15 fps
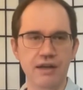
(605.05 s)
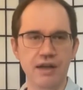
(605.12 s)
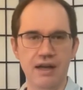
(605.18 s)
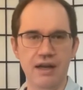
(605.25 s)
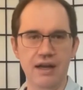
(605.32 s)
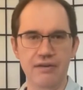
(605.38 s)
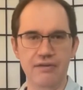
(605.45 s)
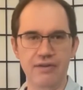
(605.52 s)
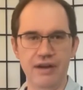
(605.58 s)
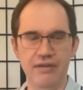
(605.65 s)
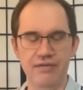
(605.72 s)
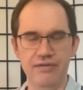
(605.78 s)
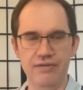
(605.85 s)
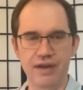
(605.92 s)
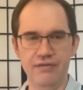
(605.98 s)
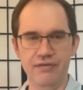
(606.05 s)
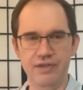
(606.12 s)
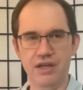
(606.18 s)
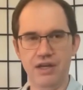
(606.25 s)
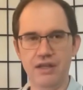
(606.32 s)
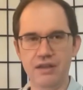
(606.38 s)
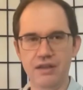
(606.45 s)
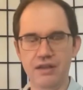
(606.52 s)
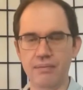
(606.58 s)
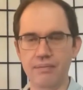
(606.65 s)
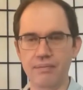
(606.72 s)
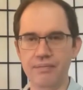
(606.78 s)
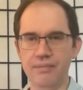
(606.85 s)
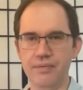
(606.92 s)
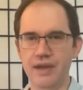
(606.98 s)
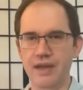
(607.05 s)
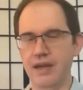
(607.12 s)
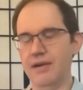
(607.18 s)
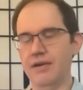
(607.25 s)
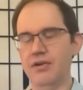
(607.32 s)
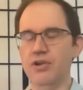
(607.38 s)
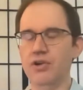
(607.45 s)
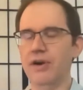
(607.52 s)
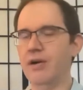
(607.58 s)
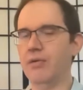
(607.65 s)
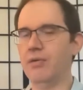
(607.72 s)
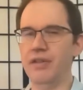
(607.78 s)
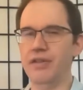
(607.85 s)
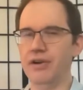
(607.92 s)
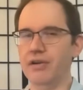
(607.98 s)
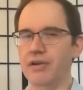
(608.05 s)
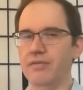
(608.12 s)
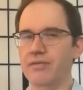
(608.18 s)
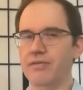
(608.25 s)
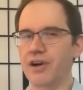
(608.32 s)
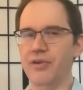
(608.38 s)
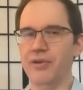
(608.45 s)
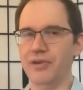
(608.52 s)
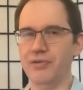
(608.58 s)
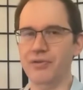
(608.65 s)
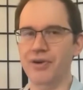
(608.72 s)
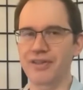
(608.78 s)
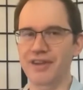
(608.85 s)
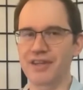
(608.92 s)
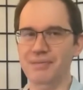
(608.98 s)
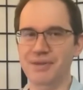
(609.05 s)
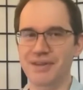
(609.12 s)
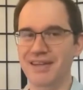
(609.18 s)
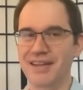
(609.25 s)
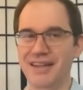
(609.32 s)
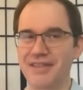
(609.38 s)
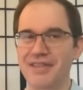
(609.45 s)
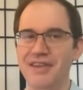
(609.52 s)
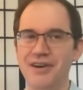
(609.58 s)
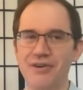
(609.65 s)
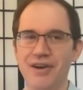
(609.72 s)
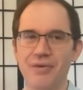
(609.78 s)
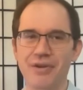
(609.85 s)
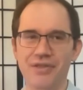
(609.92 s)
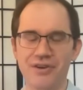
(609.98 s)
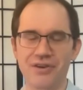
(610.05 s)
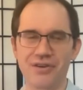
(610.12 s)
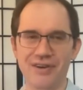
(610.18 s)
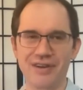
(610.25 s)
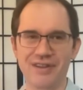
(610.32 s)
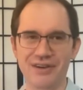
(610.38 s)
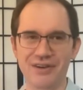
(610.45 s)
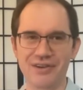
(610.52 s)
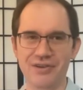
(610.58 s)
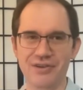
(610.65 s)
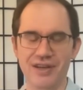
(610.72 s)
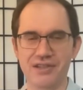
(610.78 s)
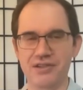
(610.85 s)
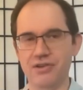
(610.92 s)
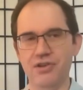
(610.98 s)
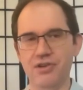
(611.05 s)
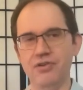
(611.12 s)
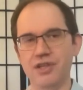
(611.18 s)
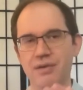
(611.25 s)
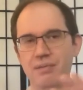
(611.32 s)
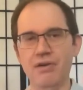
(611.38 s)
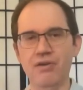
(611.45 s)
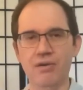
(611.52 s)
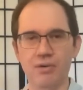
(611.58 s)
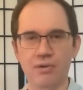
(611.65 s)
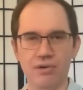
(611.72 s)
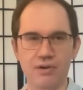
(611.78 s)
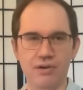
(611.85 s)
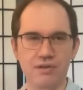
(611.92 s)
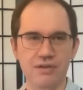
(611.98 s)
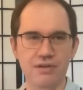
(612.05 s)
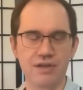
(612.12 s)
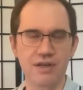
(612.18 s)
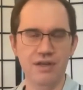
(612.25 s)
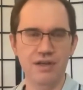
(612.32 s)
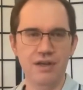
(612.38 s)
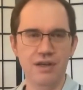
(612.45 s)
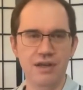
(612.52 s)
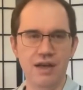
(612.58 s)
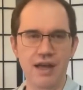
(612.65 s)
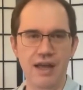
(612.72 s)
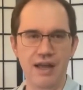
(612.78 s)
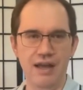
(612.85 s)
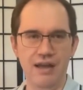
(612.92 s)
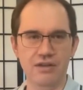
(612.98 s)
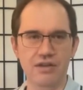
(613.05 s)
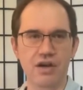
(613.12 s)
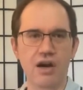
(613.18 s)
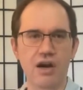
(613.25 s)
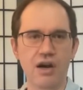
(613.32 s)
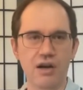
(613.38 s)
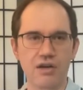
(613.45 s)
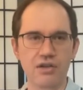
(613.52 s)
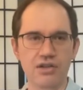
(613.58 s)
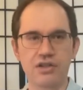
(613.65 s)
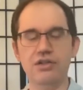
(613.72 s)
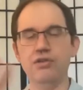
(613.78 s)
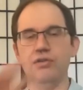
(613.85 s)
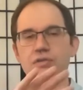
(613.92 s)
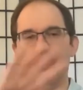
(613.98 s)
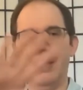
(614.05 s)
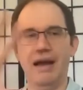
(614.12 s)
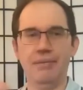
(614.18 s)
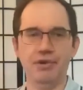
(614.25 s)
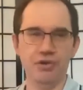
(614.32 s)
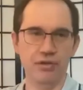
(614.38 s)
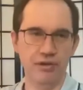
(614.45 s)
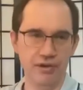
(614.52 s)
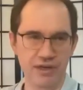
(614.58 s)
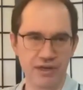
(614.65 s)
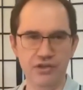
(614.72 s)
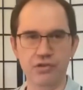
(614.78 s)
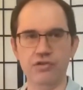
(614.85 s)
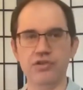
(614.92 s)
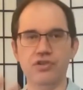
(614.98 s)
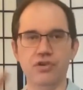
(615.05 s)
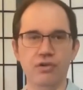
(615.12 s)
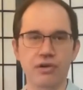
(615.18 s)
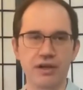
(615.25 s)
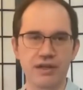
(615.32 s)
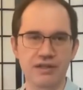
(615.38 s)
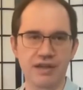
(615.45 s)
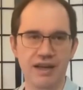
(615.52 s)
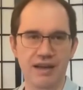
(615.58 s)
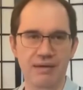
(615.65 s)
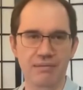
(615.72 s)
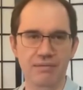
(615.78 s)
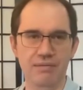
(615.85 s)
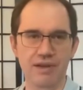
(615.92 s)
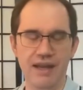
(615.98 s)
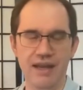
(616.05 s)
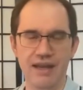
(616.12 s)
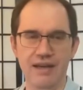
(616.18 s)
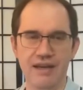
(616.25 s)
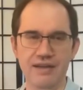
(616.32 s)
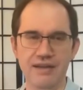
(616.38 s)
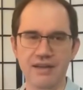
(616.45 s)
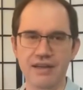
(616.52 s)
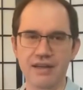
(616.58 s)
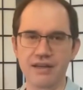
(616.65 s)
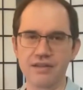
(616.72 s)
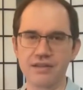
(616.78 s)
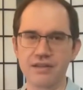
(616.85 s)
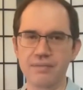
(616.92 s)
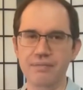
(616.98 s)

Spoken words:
I've taught them, and I don't know how well they're following through on this, but in theory, what they're doing is they're using Miro boards and cards to capture their initial stories and ideas,